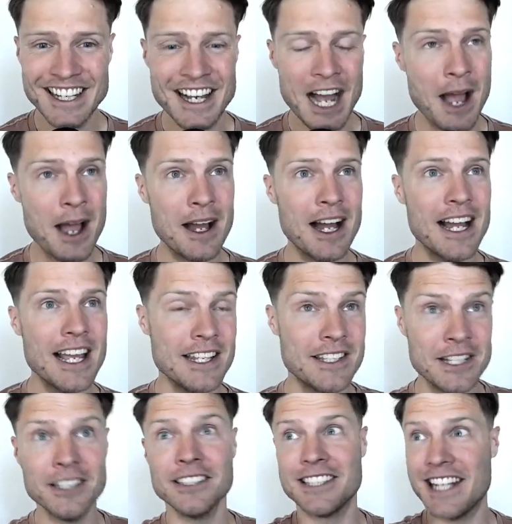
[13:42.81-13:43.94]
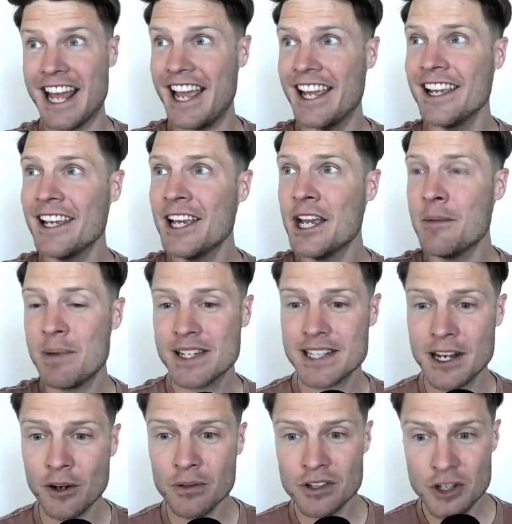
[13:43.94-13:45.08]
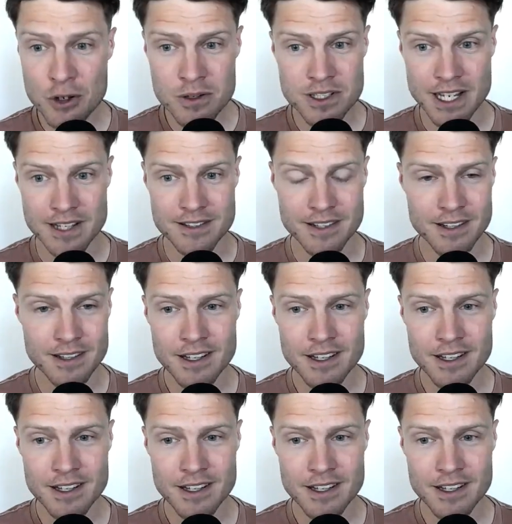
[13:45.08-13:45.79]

until today, because I don't use it.